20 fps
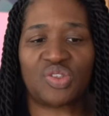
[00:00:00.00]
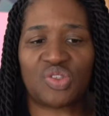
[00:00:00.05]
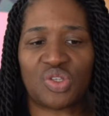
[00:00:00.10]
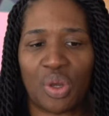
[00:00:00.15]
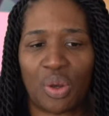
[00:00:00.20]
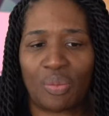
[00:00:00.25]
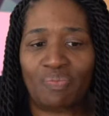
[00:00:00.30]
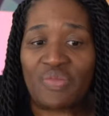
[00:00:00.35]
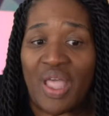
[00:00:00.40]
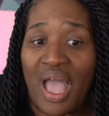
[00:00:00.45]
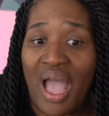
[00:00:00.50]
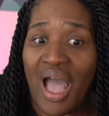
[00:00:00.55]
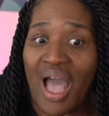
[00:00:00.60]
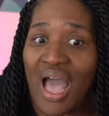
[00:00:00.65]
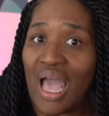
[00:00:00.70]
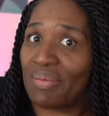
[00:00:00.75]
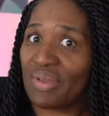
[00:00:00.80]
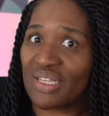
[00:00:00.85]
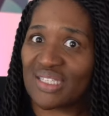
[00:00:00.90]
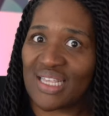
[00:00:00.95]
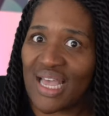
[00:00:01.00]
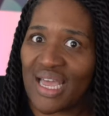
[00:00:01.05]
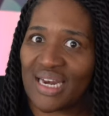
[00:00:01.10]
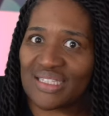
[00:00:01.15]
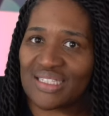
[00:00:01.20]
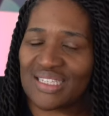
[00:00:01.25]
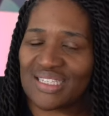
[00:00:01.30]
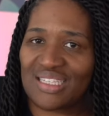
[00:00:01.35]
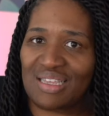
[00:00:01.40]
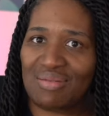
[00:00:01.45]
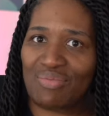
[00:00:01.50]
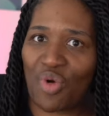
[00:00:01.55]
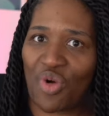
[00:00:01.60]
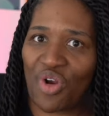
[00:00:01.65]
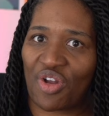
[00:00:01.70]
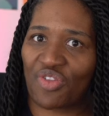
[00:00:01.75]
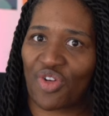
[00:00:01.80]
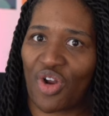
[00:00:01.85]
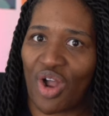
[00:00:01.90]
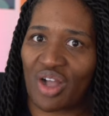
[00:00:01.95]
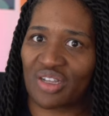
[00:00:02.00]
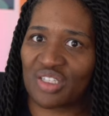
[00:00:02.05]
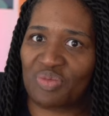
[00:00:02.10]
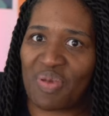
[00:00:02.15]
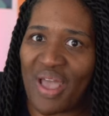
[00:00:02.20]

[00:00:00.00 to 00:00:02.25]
So I'm excited to see more of Grog's